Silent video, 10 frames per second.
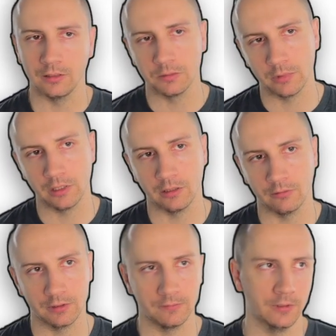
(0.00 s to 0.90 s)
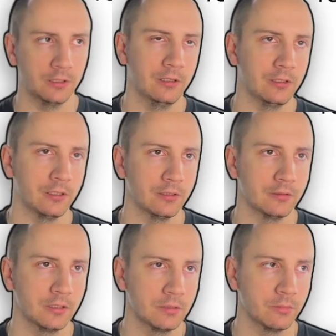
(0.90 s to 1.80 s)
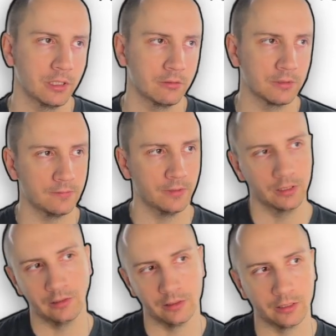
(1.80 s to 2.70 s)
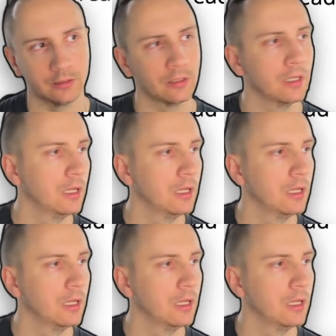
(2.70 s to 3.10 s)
Is my request finally ready? Is my request finally ready?